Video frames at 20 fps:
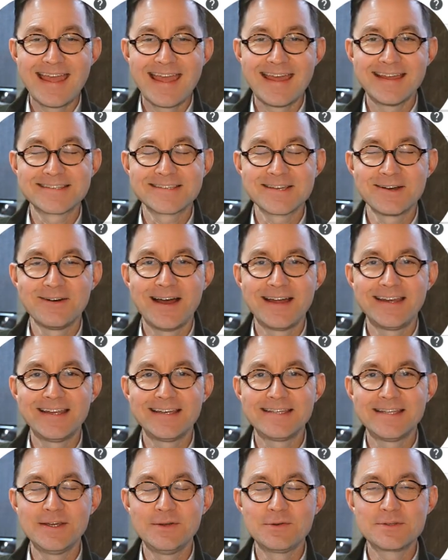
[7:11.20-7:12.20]
and so I need
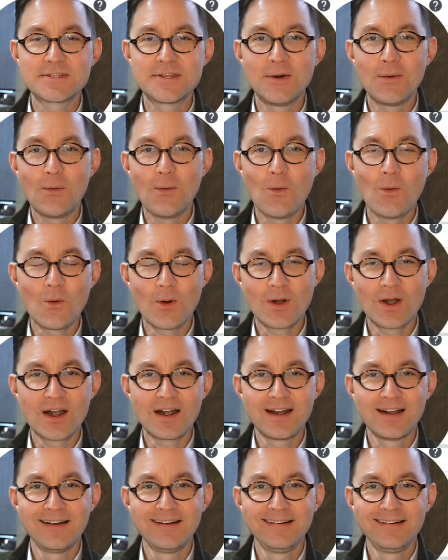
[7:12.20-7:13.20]
to use the
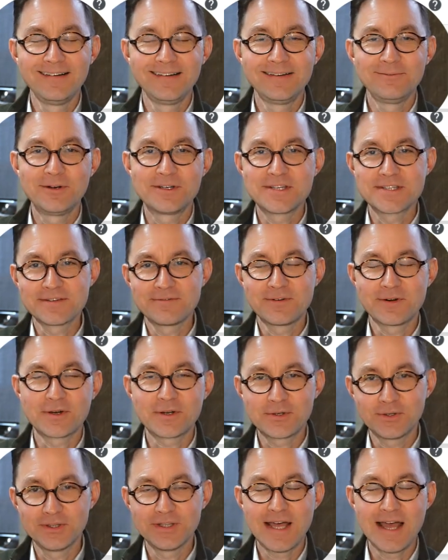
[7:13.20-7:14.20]
OR which is a
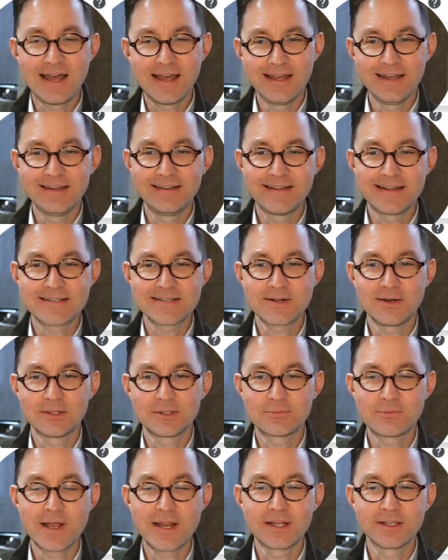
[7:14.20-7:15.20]
vertical line that's called a
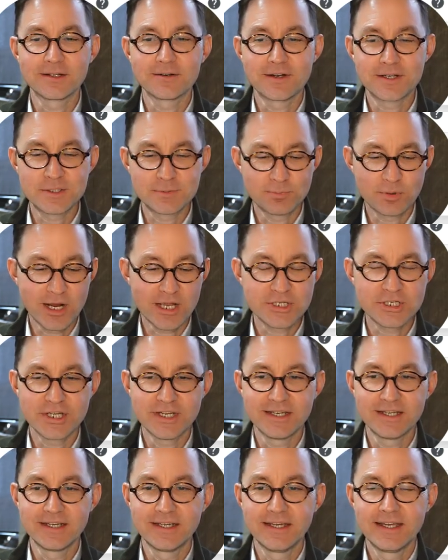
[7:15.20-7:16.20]
regular
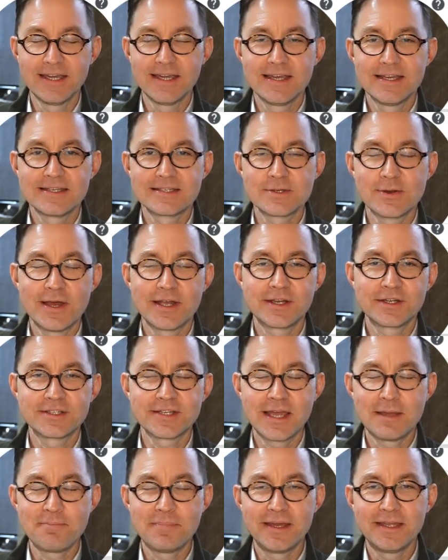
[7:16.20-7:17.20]
expression. So I could
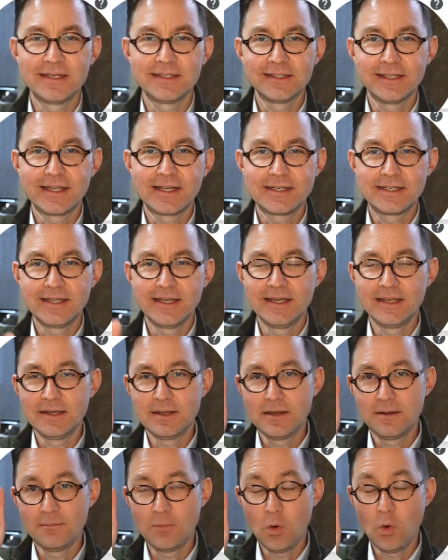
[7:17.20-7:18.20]
type in
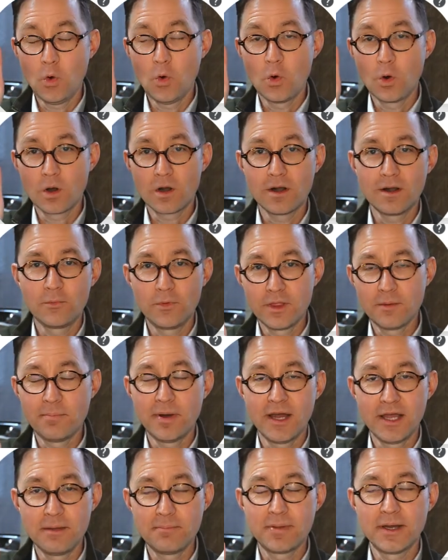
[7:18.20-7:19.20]
LinkedIn or with a
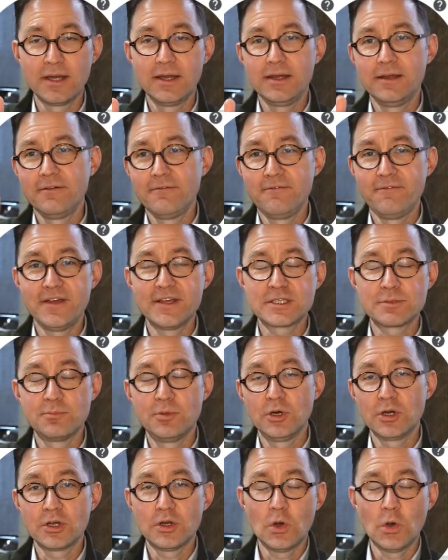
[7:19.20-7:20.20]
pipe,
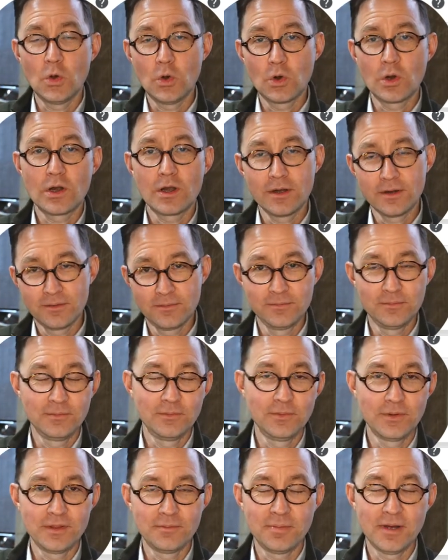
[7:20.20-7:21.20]
Facebook or
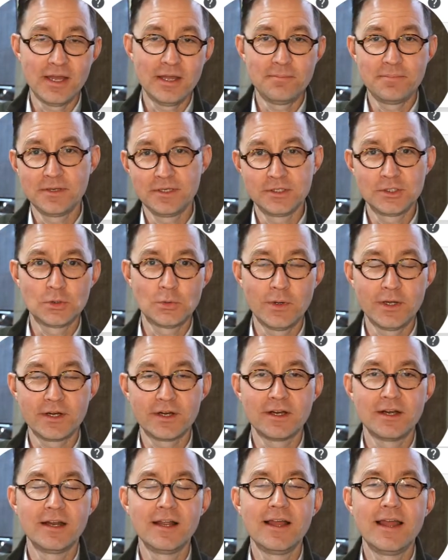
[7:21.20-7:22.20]
with a pipe,
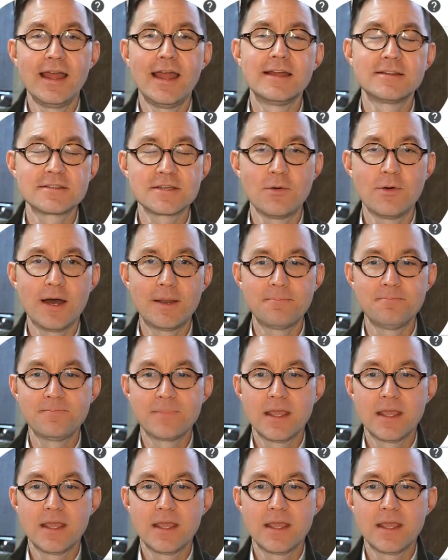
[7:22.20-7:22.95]
Twitter, and so on.